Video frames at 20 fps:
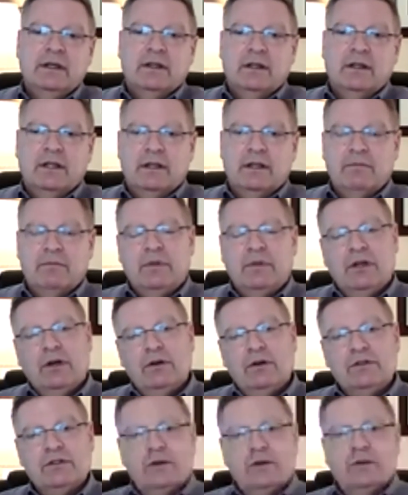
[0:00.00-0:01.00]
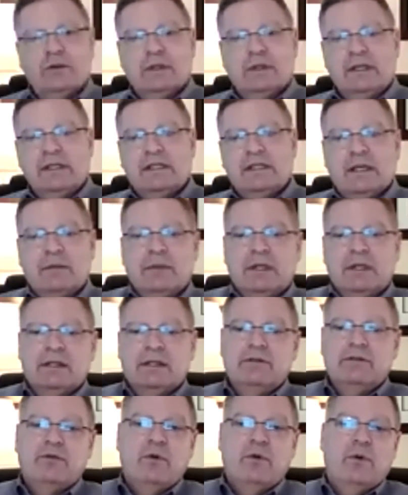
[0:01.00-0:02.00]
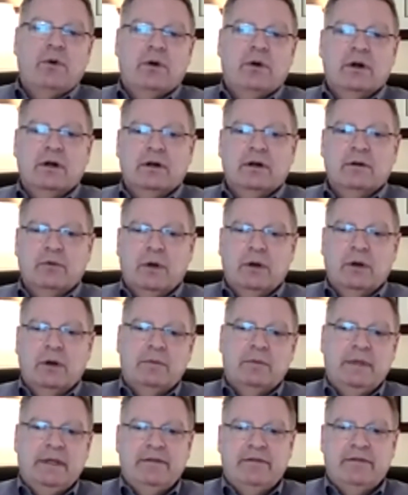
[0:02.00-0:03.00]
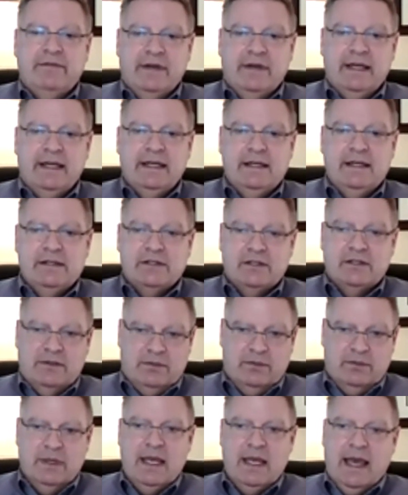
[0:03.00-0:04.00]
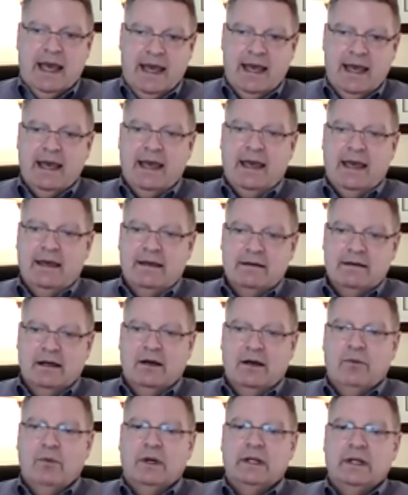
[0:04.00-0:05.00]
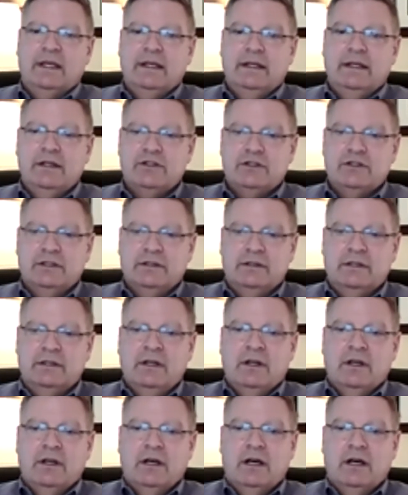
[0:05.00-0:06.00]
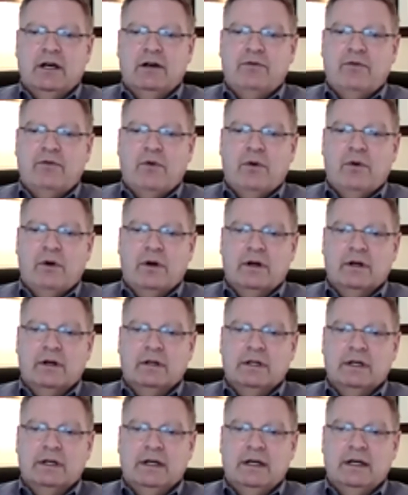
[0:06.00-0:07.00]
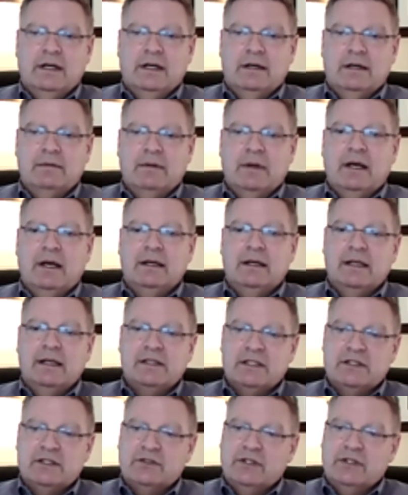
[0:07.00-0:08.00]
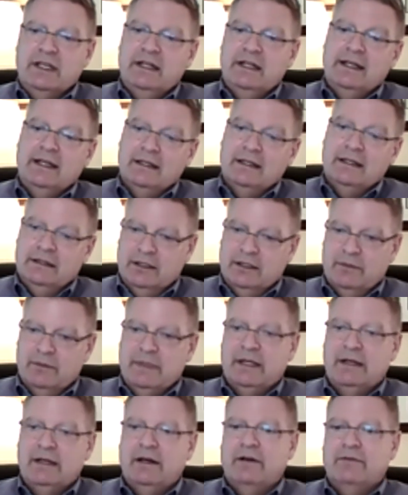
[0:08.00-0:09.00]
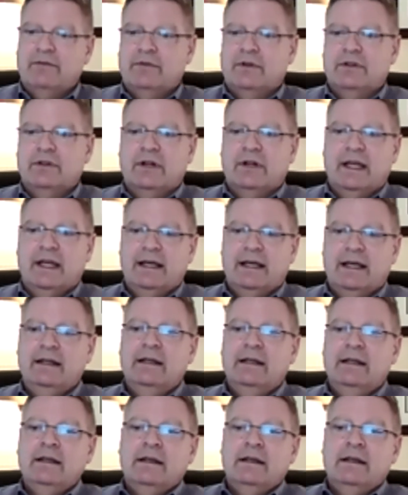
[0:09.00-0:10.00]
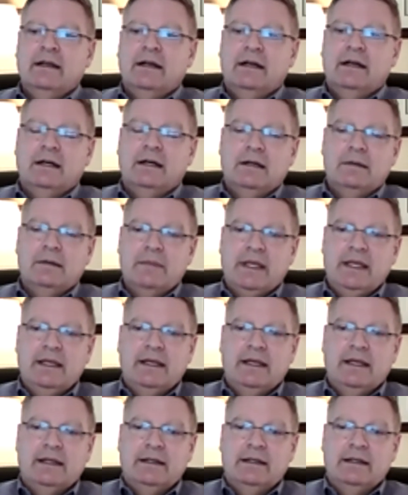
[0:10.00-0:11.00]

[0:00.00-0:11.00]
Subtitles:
Those are really segmented for what would be phase 3A, one condition for essentially getting a little bit further ahead in